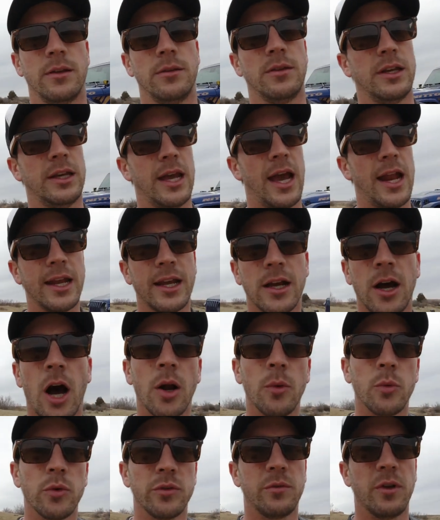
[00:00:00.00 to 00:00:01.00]
The Yeti
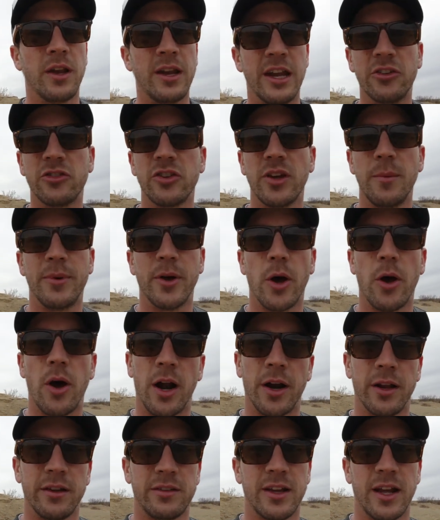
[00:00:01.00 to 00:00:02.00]
Con was initially built
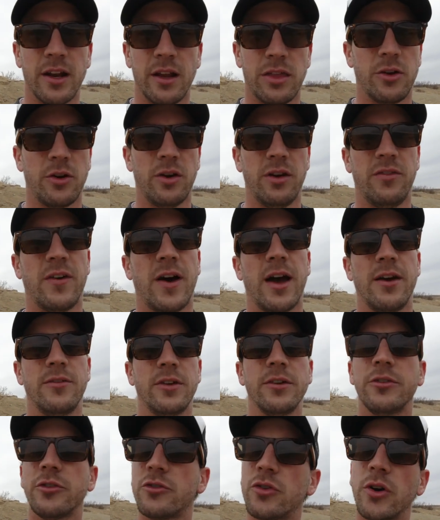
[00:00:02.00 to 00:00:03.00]
on a set of
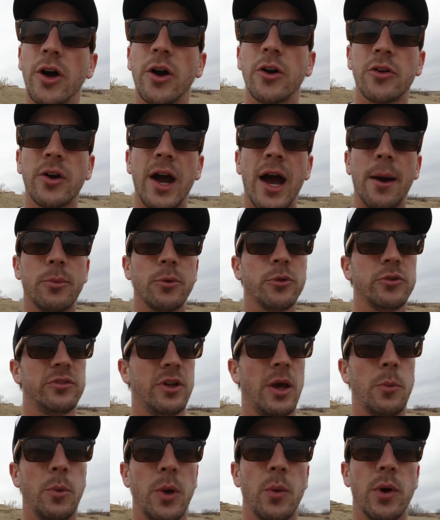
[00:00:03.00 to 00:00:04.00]
35 inch trail grapplers,
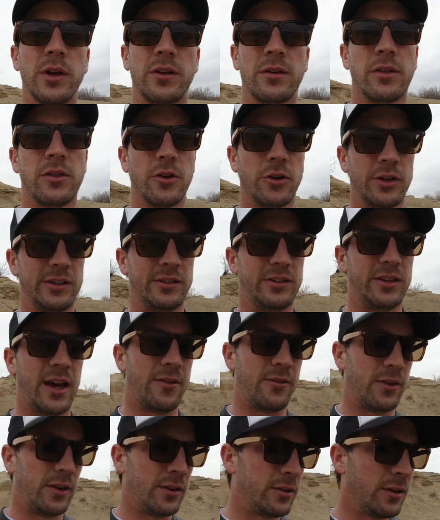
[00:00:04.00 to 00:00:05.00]
then we went to
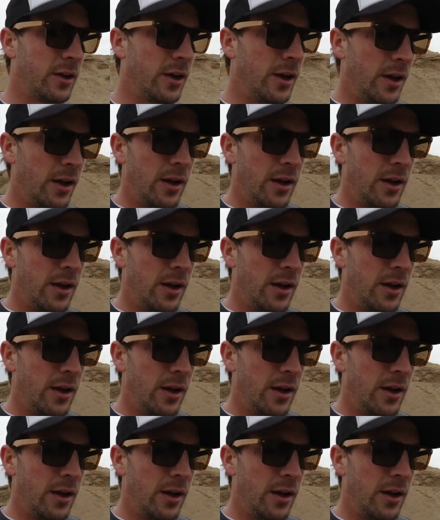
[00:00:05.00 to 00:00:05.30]
37s.